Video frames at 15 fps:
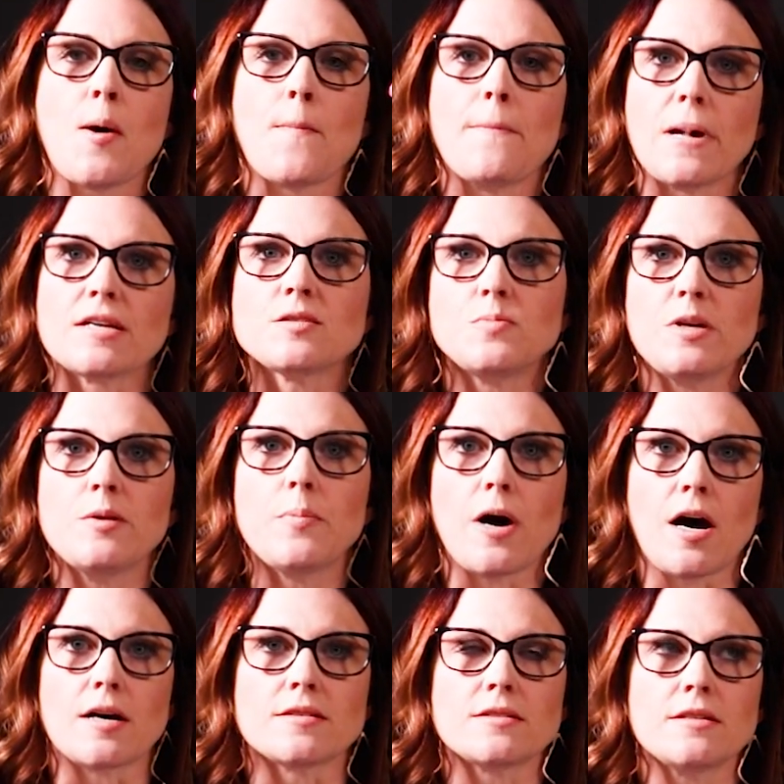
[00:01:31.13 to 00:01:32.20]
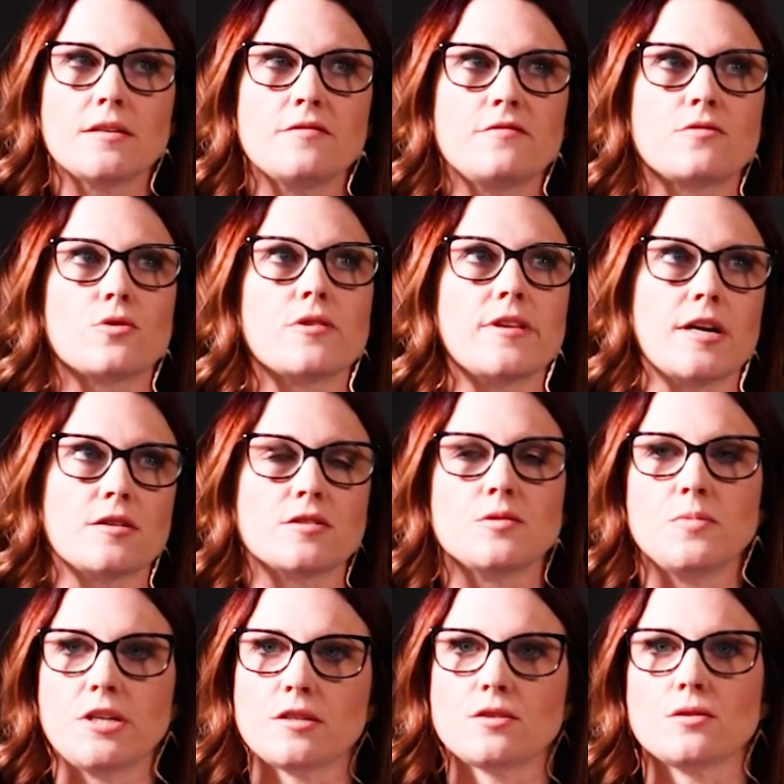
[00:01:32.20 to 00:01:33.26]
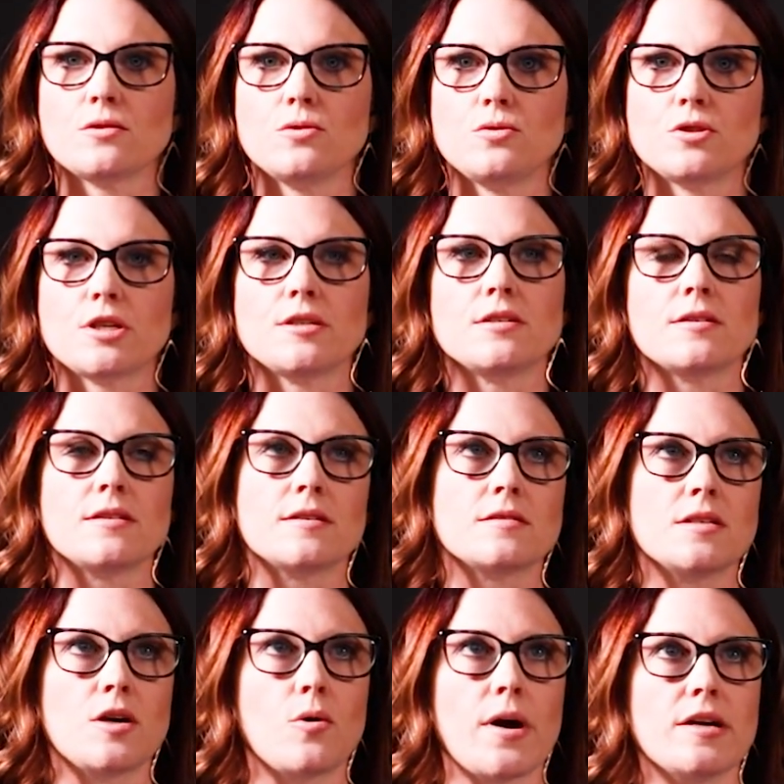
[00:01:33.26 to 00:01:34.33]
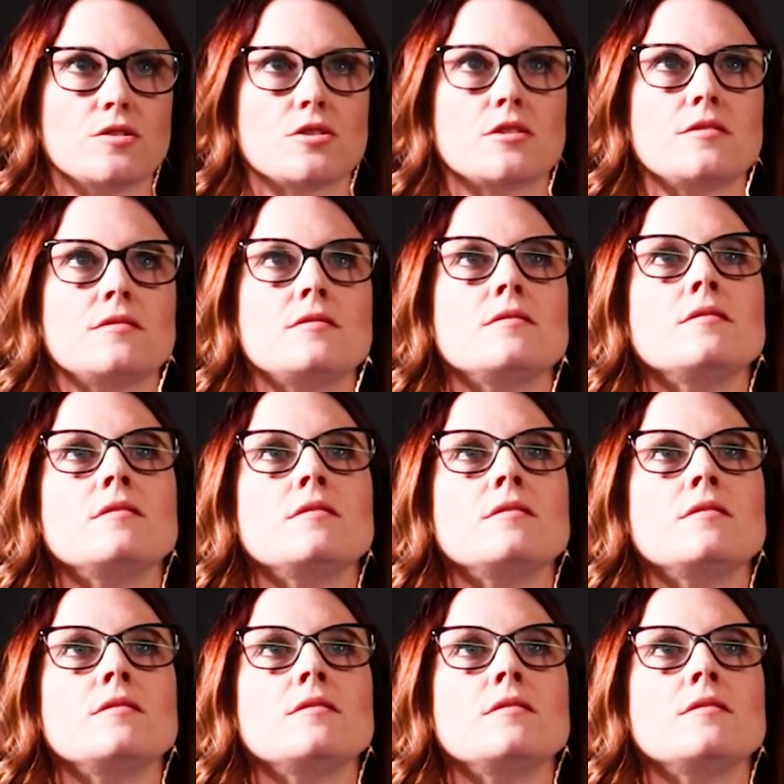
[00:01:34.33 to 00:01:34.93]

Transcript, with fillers: must be positive for there to be a solution to this equation.